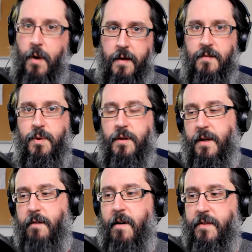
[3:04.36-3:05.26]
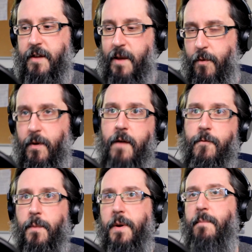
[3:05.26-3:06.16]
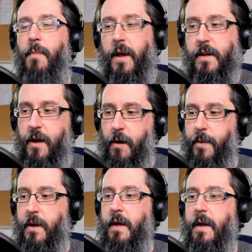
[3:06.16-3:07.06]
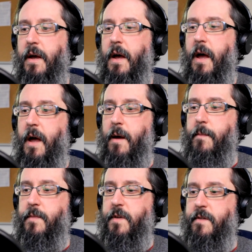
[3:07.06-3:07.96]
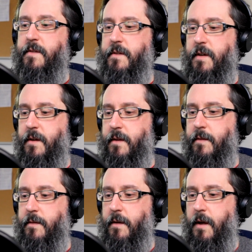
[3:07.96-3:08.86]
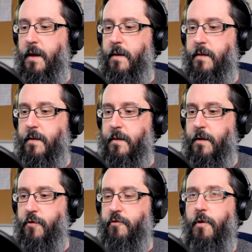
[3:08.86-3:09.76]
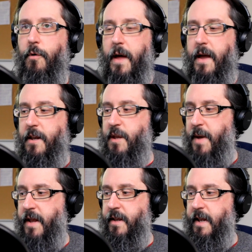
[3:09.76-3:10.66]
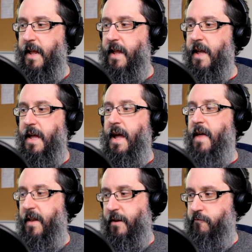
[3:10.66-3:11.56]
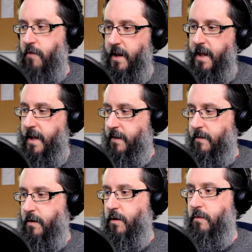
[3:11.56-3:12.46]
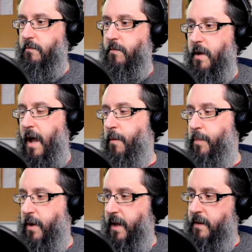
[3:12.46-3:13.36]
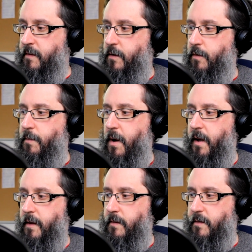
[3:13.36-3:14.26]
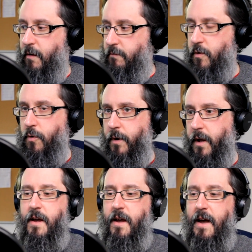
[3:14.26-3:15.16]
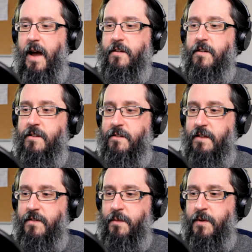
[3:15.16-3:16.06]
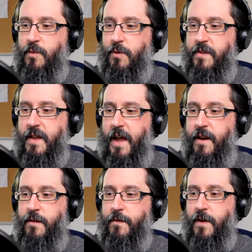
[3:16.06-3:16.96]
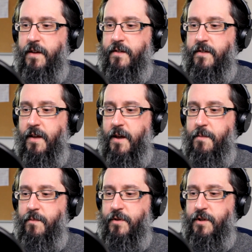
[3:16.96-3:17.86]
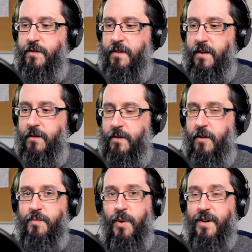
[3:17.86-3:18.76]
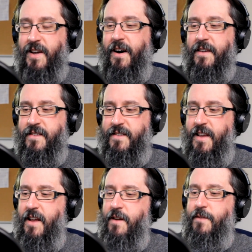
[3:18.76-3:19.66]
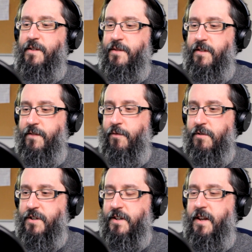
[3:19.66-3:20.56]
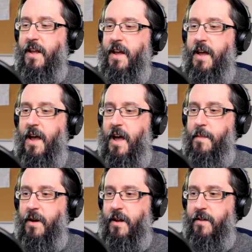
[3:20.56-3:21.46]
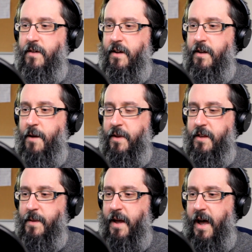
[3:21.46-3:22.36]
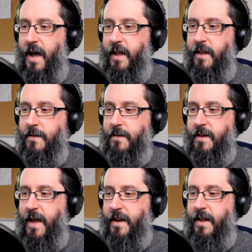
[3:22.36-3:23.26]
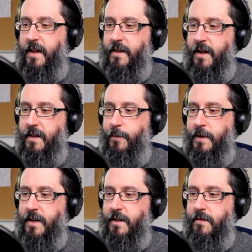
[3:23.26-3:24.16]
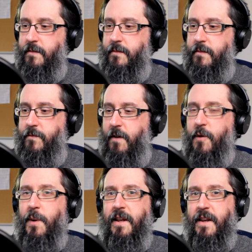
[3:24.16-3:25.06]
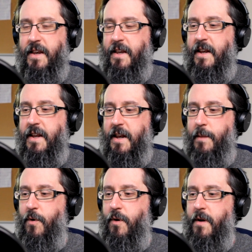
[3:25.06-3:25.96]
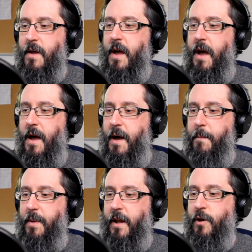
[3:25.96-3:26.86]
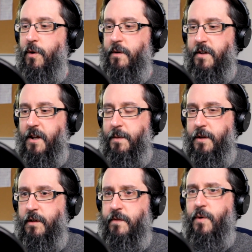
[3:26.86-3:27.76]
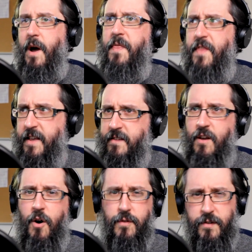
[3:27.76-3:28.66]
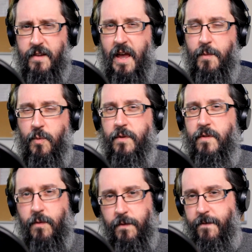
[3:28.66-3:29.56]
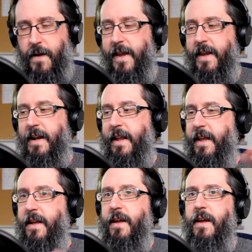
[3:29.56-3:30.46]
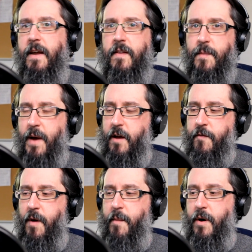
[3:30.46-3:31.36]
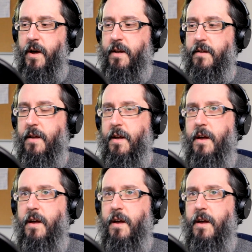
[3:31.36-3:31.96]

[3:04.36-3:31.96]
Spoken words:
mics plugged in around the table and everybody mic'd up to control that independently, and then just run it output into my sound recorder. I actually saved it somewhere towards the end of us producing those podcasts, which was unfortunate. I kind of, by the time I had it, we very quickly didn't need it anymore, but I knew it was going to come in useful, and this concept was sort of vaguely in the back of my mind